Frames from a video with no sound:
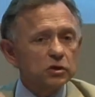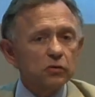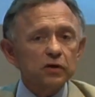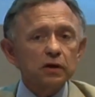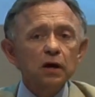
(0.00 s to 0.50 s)

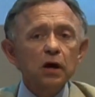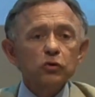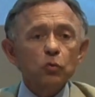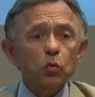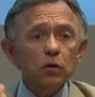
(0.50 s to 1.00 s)
So
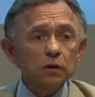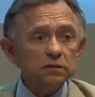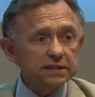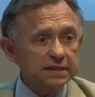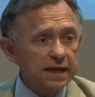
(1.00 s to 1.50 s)
the
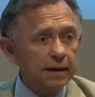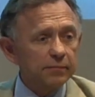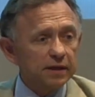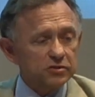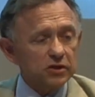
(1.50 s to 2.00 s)
world to
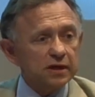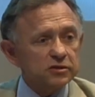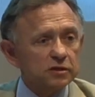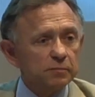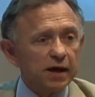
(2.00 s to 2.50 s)
them is
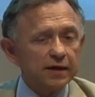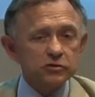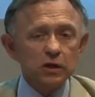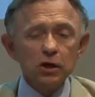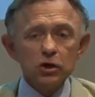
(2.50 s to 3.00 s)

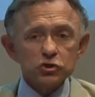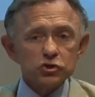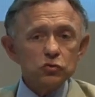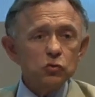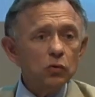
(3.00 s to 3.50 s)
customized,
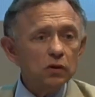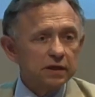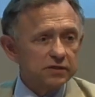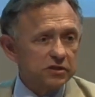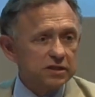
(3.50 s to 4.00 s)
school
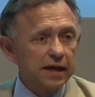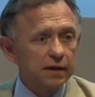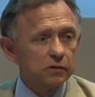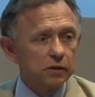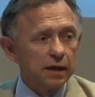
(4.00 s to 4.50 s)
is
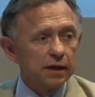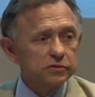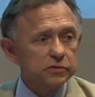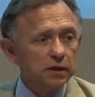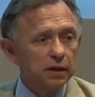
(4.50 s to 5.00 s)

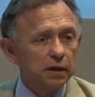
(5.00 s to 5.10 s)
standardized.